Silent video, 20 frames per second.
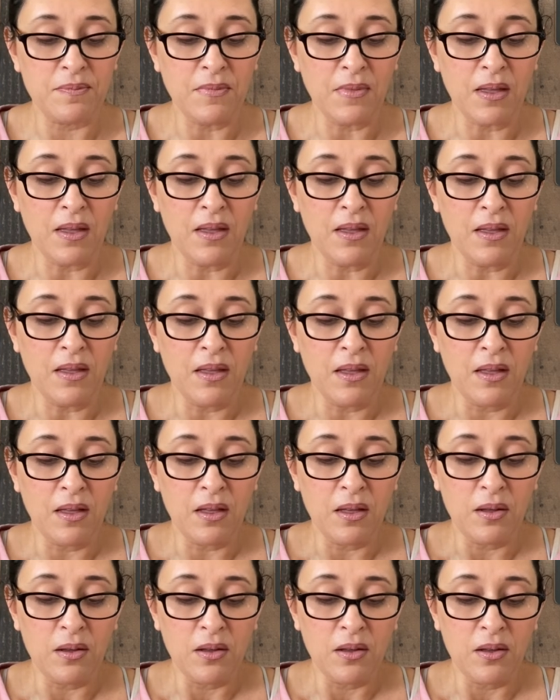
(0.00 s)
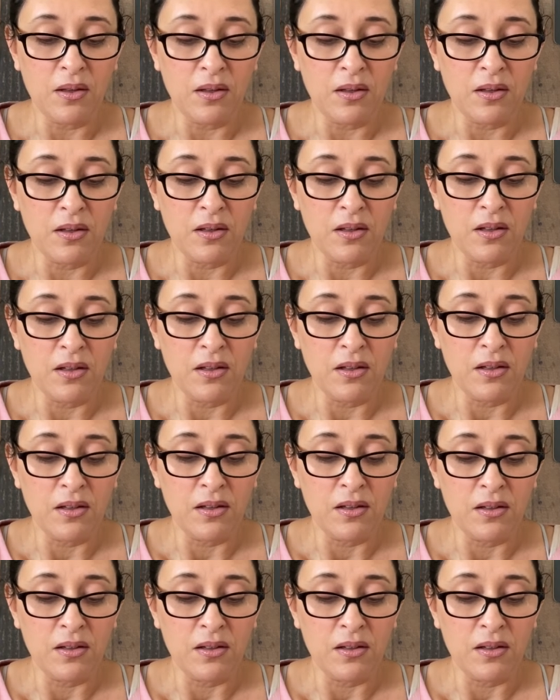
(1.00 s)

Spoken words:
Nothing is said.